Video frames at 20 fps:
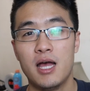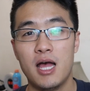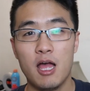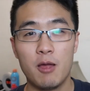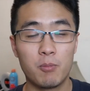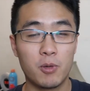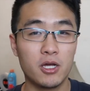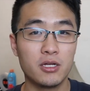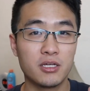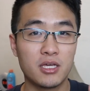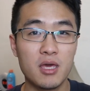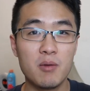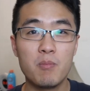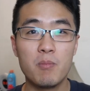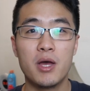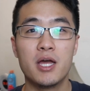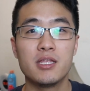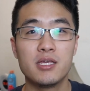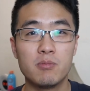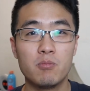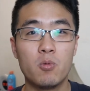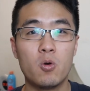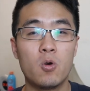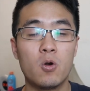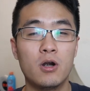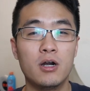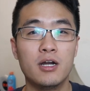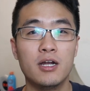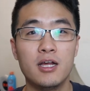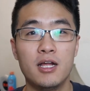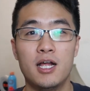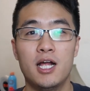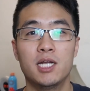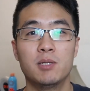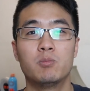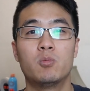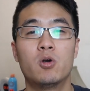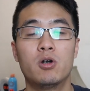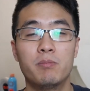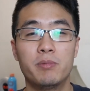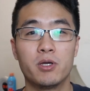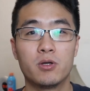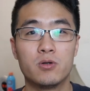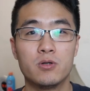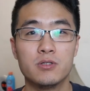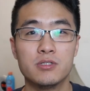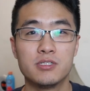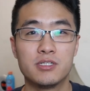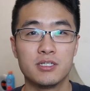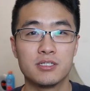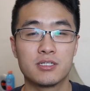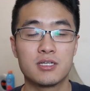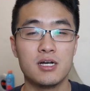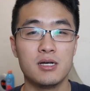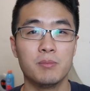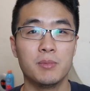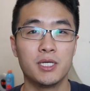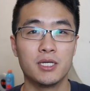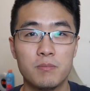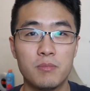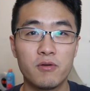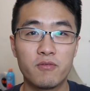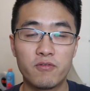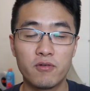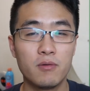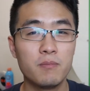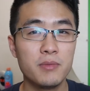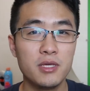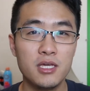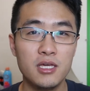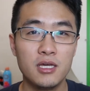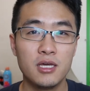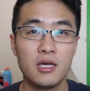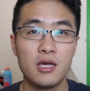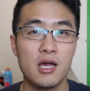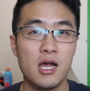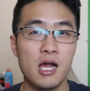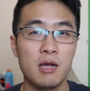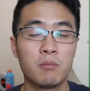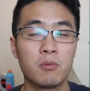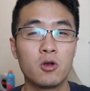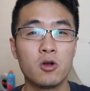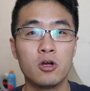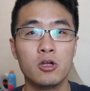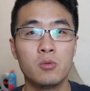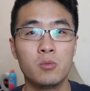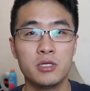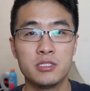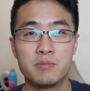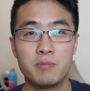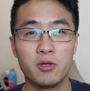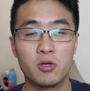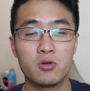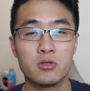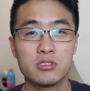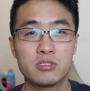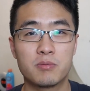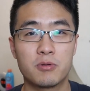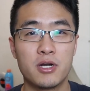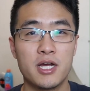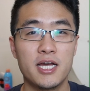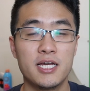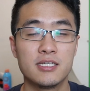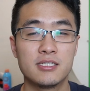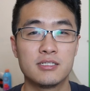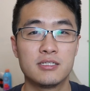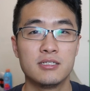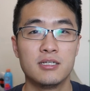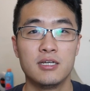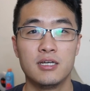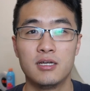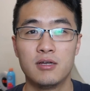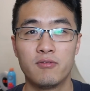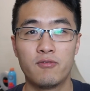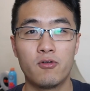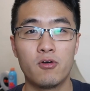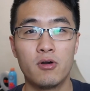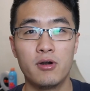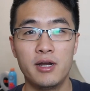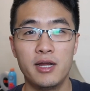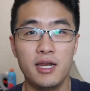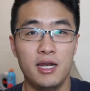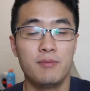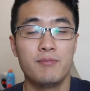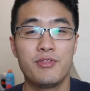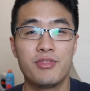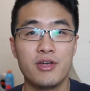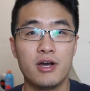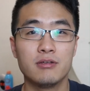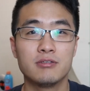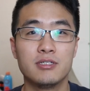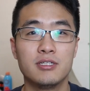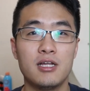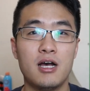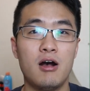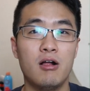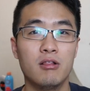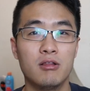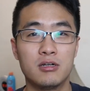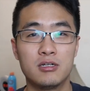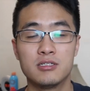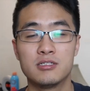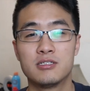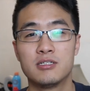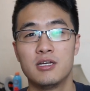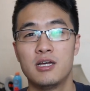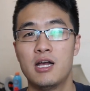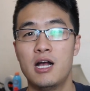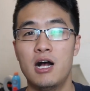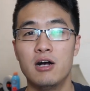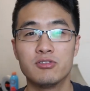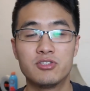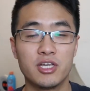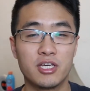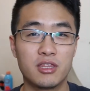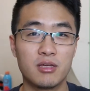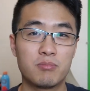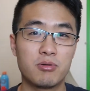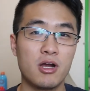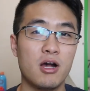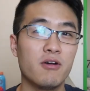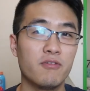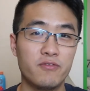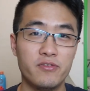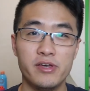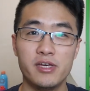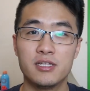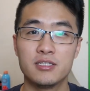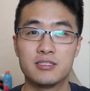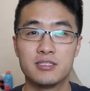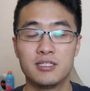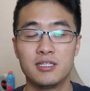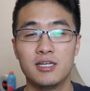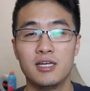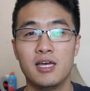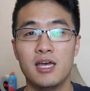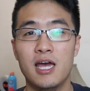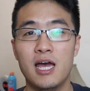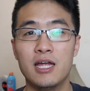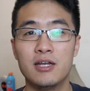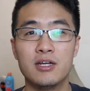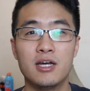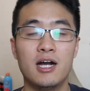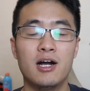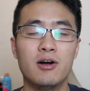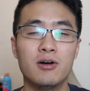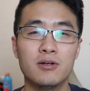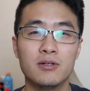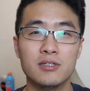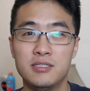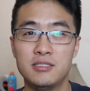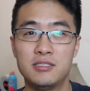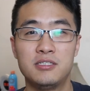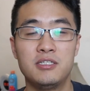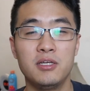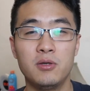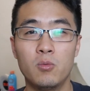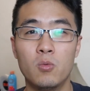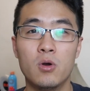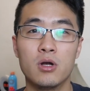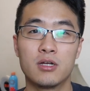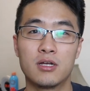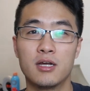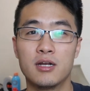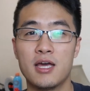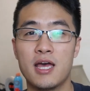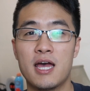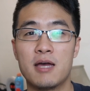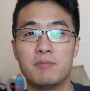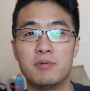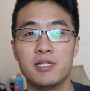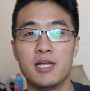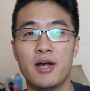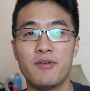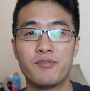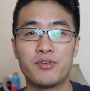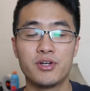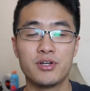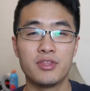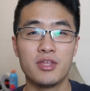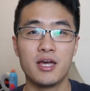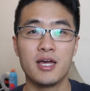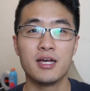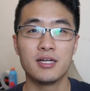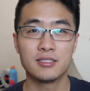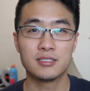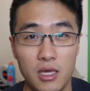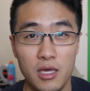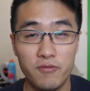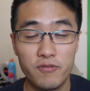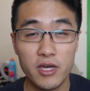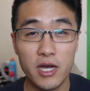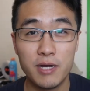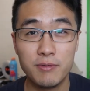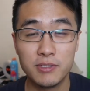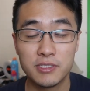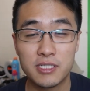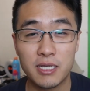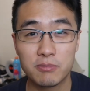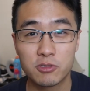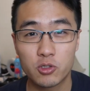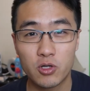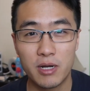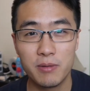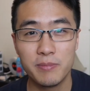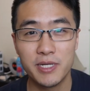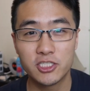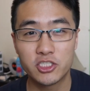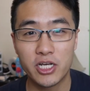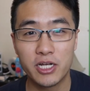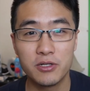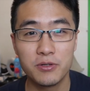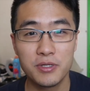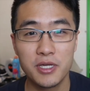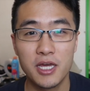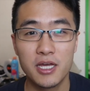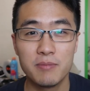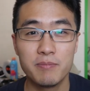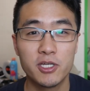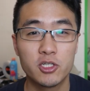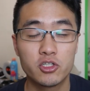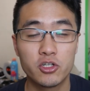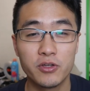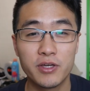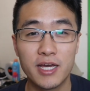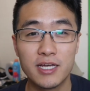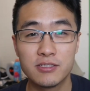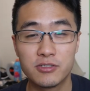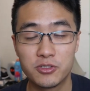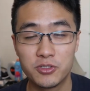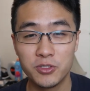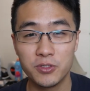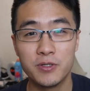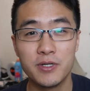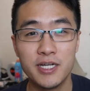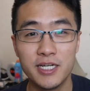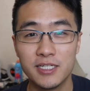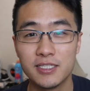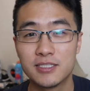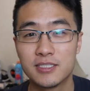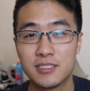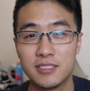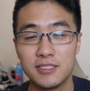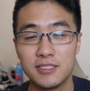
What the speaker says: I'm gonna keep mining more, and more Bitcoins is coming. But for me, I'm good with Bitcoin's price for $11,000. I'll take the profit, and I'll see what's gonna happen after that. If you haven't subscribed my channel yet, make sure you guys do it.